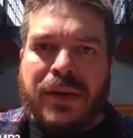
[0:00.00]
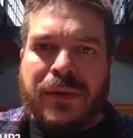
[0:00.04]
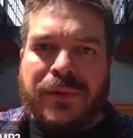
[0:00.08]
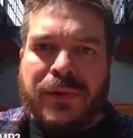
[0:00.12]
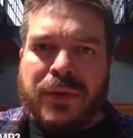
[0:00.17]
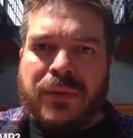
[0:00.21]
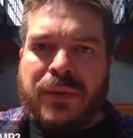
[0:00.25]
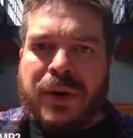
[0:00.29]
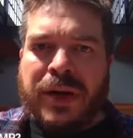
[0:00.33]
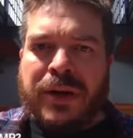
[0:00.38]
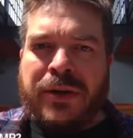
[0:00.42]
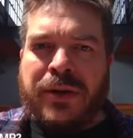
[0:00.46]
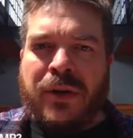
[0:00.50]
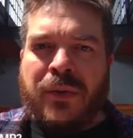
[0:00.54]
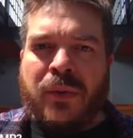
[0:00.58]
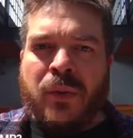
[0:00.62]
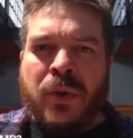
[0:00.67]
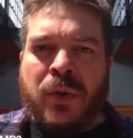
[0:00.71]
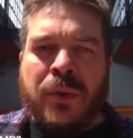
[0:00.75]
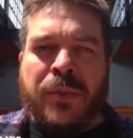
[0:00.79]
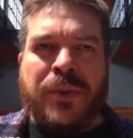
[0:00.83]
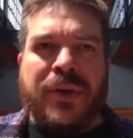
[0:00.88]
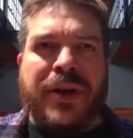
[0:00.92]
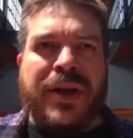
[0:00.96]
if you're running on
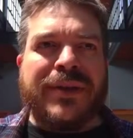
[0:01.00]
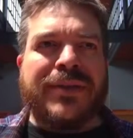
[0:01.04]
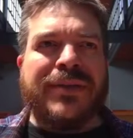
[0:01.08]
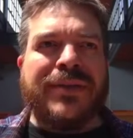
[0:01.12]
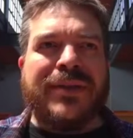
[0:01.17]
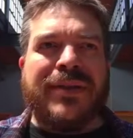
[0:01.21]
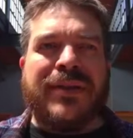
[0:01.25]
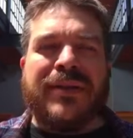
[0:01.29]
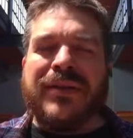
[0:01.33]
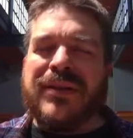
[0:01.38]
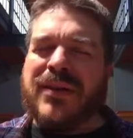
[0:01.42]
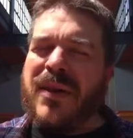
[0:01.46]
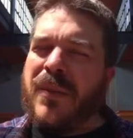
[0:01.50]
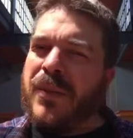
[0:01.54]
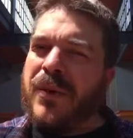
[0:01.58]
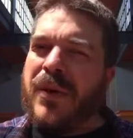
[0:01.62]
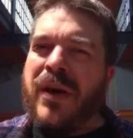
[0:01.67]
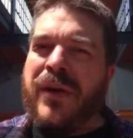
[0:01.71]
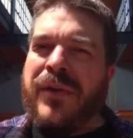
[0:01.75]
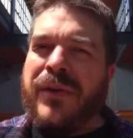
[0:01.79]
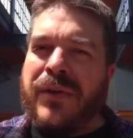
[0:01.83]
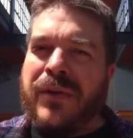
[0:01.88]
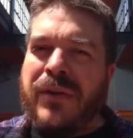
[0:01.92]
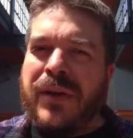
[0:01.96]
WordPress, there are a couple
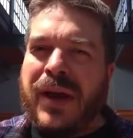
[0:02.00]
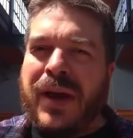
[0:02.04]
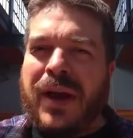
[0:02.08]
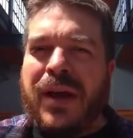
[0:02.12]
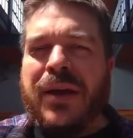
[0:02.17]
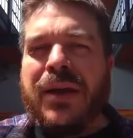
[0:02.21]
other